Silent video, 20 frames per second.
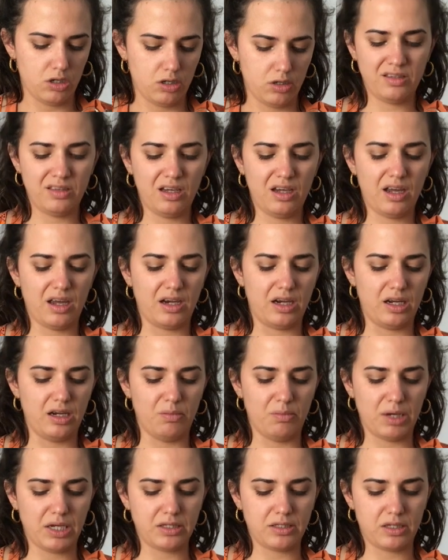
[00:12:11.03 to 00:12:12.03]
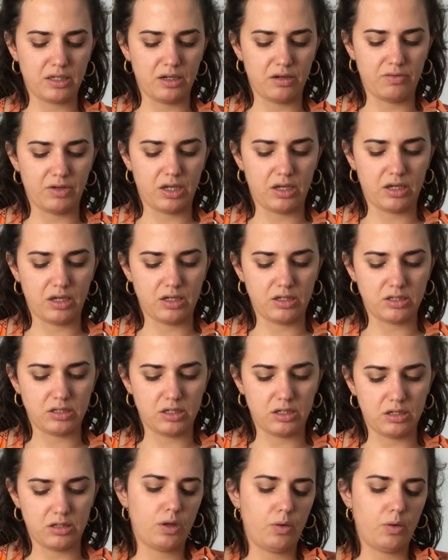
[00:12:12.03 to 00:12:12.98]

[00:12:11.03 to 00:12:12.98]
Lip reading: I think I need a Mexican vacation.